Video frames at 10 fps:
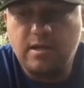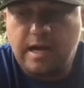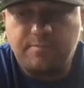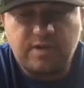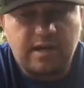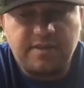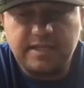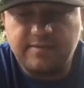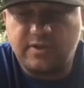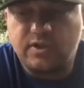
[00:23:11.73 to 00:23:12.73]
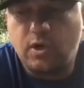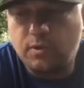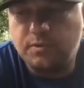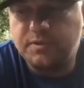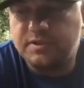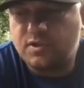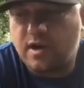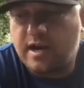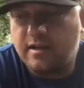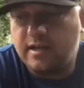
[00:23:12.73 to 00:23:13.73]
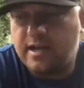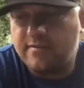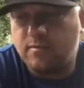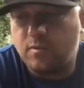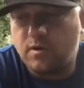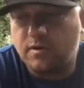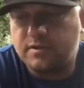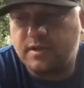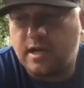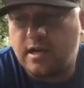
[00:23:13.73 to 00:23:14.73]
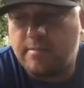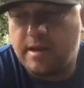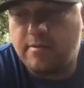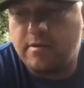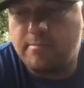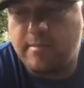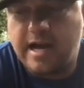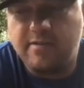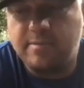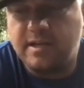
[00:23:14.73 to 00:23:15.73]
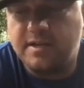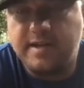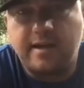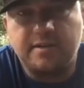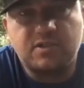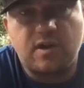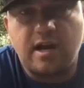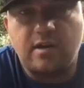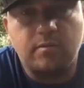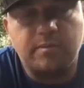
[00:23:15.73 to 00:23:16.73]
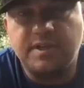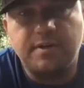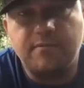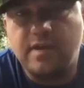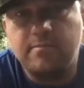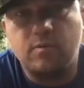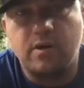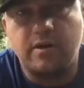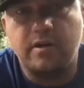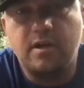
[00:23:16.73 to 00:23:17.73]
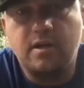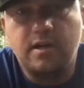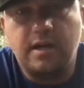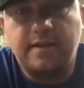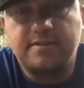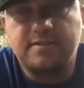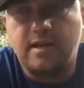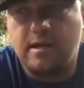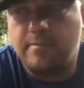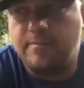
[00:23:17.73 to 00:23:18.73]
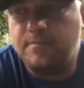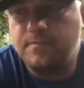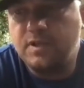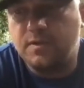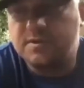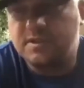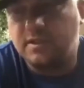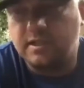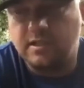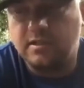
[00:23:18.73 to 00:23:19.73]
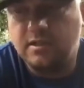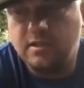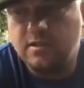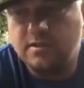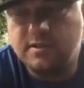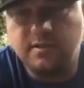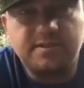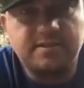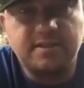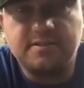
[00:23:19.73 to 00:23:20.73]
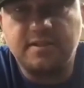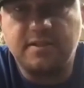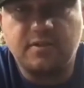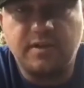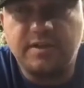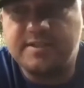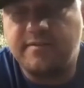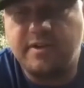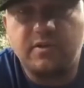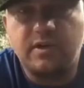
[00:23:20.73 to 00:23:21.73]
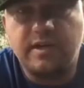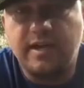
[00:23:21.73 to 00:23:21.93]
I'm trying to think of the coldest trial I ever worked. And it might have been a Dallas trial when we did it in February. And that's, still a 60 degree, 70 degree day.